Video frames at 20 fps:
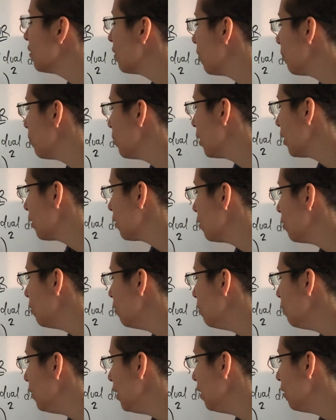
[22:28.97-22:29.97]
subject
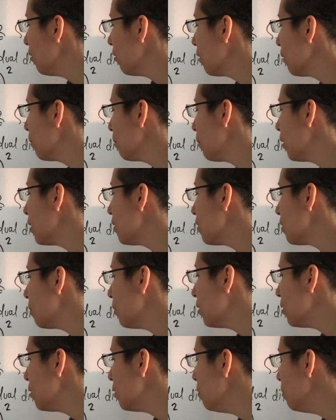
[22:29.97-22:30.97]
2 mean, or
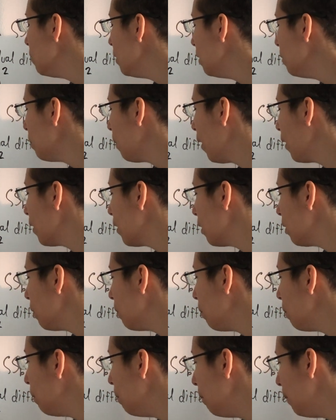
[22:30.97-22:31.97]
participant 2 mean, pardon
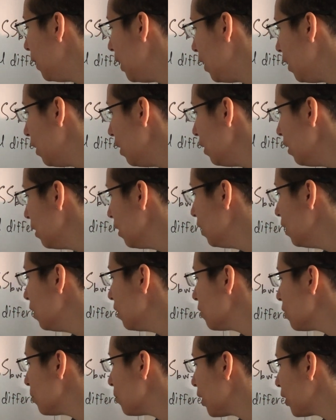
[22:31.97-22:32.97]
me.
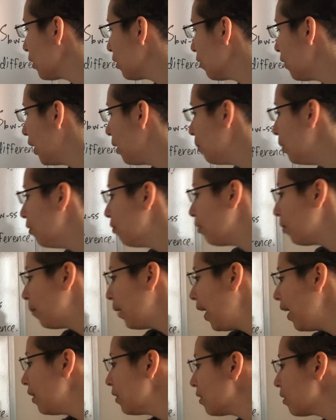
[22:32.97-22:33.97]
Subtract the grand mean from
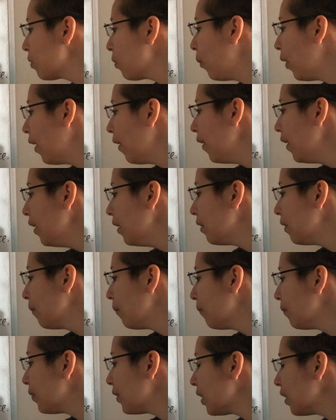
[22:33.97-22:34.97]
that, square it.
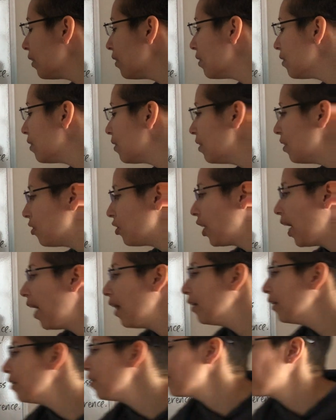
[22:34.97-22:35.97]
This is the
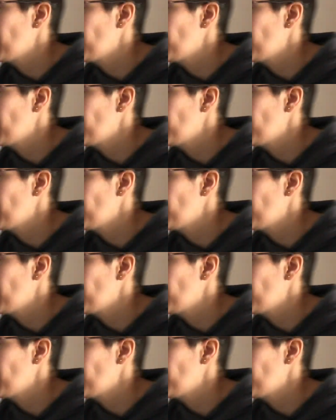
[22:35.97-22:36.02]
challenge